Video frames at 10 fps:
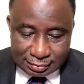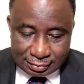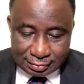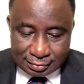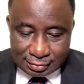
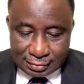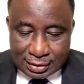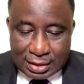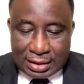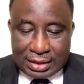
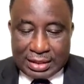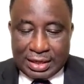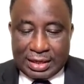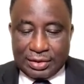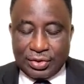
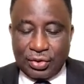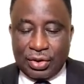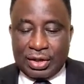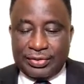They don't.